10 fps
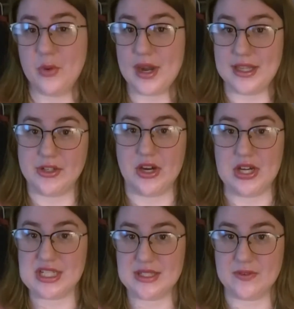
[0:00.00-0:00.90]
for other
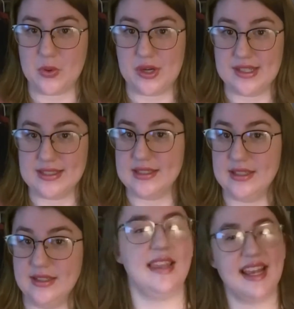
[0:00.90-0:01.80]
arcs, of course.
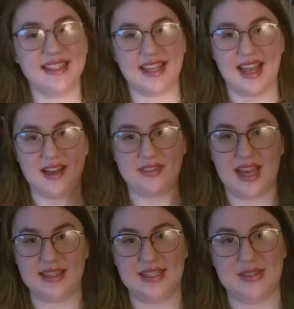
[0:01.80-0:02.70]
Next I have
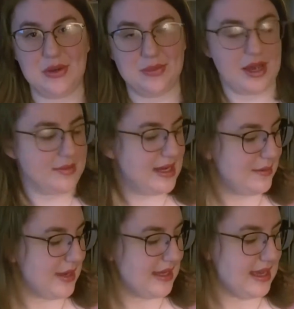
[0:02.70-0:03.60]
Cathy's Homecoming
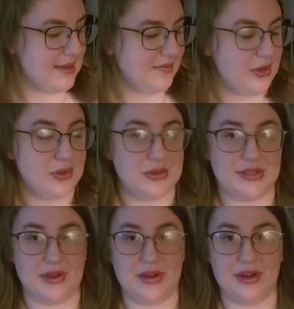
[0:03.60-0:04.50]
by Kim
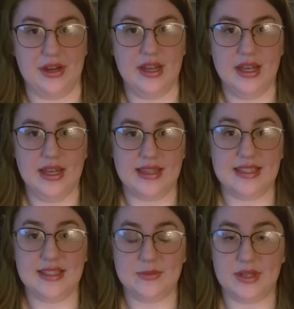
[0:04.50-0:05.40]
Vogel-Sawyer.
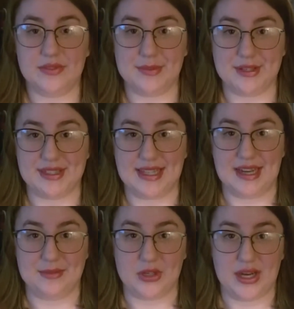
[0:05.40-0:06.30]
This is one of the books that
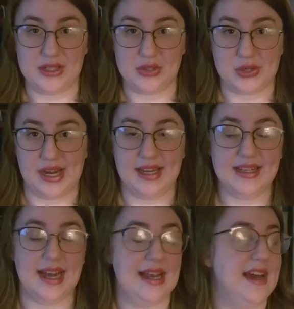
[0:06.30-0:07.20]
I'm trying to
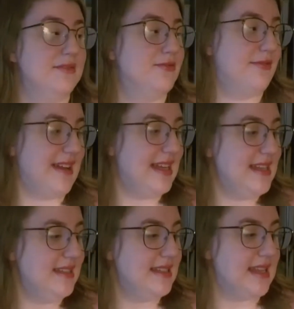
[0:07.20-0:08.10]
trade. I have read
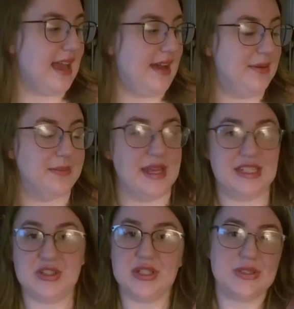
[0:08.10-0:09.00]
it, and
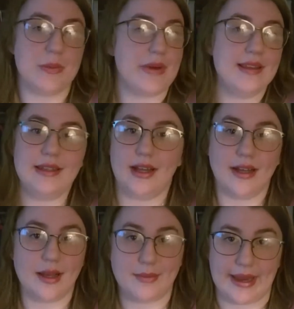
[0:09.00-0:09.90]
it's just really
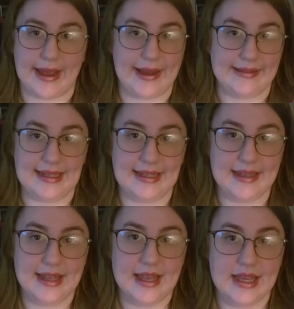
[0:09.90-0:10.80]
not up my alley,